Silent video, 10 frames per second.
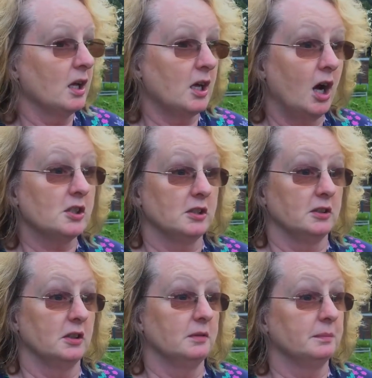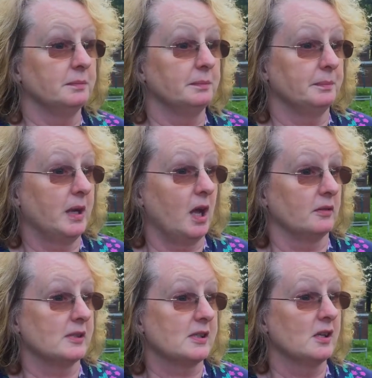garden
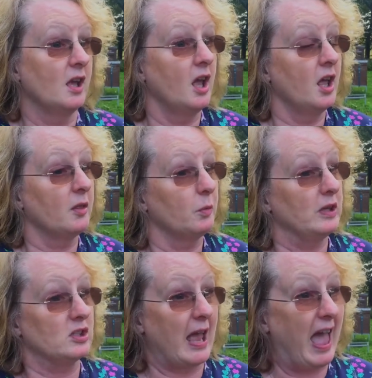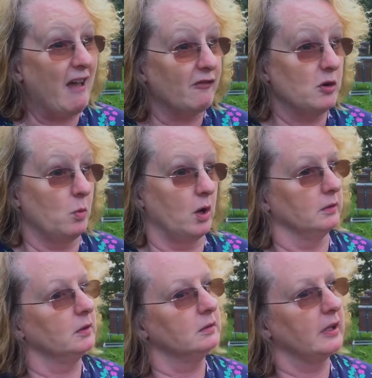plants, which
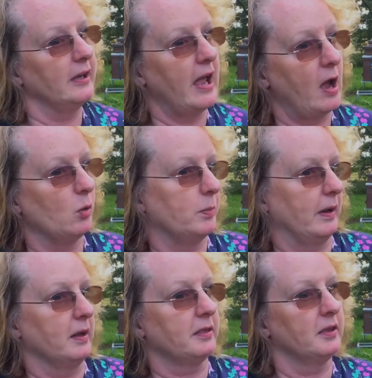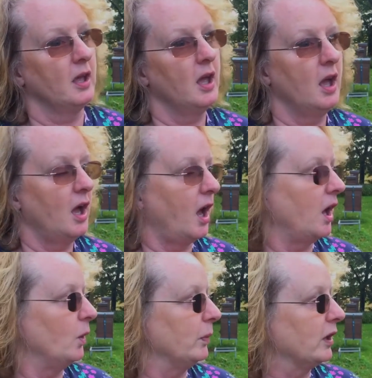everyone can help with.
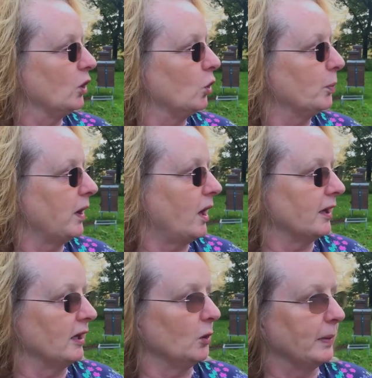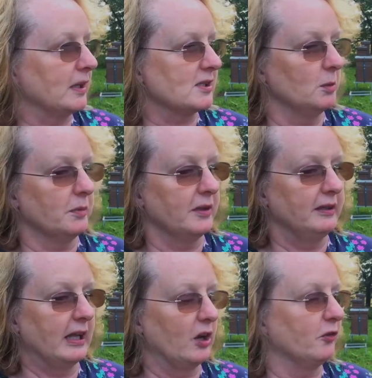We can all plant a little bit of
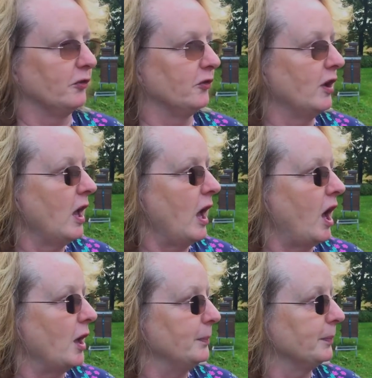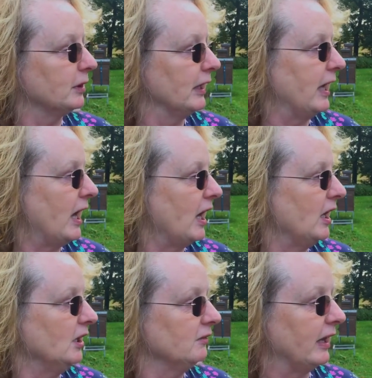something. They love
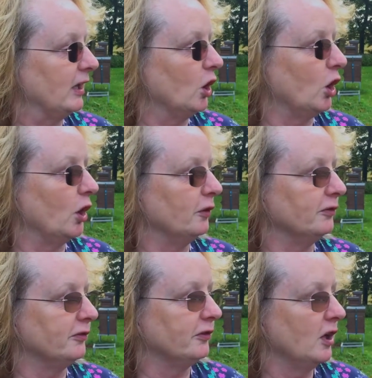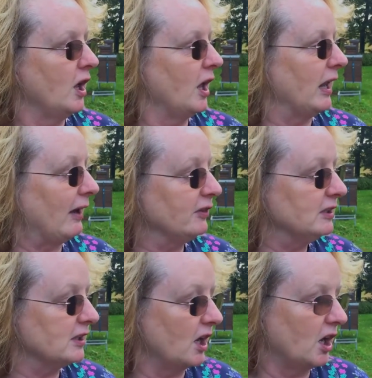buddleia, they love
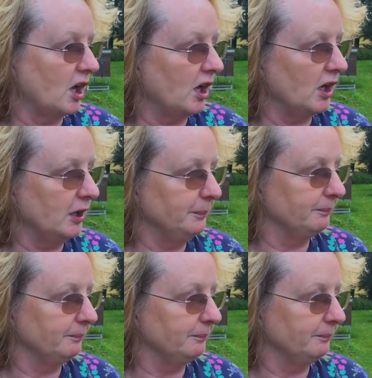lavender,